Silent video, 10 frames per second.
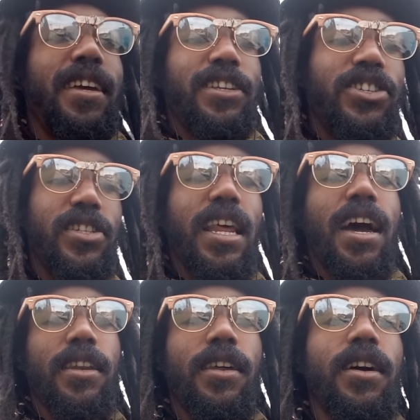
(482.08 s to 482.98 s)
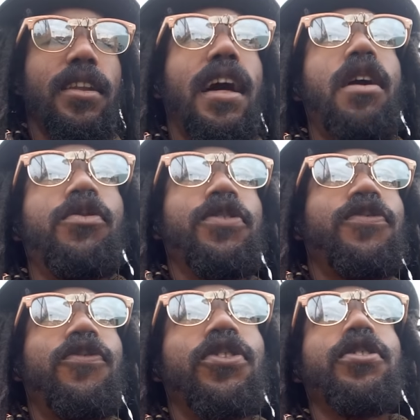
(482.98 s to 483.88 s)
it's just not allowing
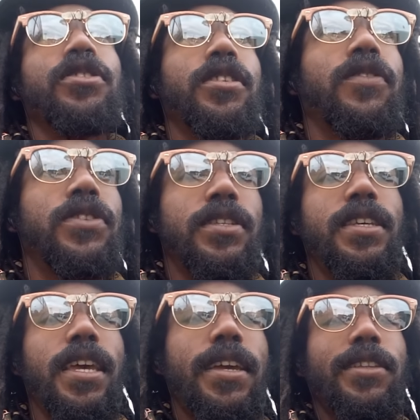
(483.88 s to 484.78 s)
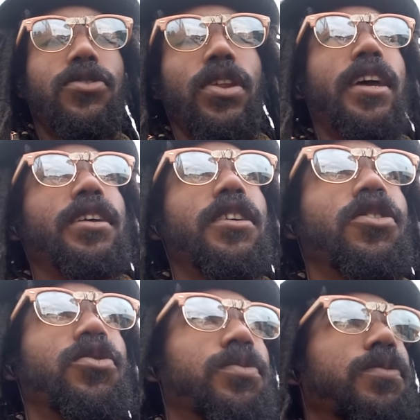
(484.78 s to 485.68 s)
for yourself to take it to that ego
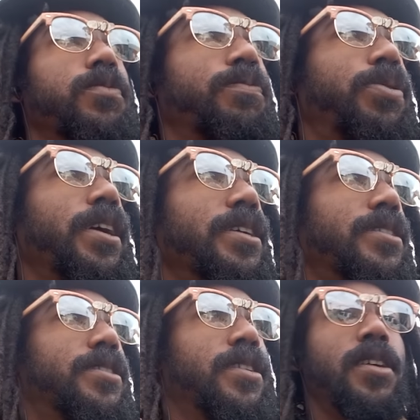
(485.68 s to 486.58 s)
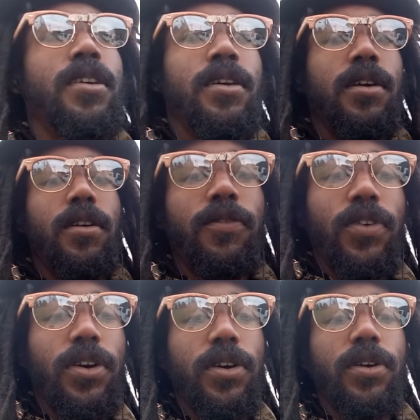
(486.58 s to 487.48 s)
place of
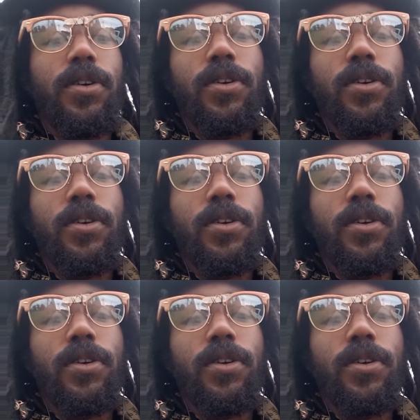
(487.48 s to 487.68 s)
uh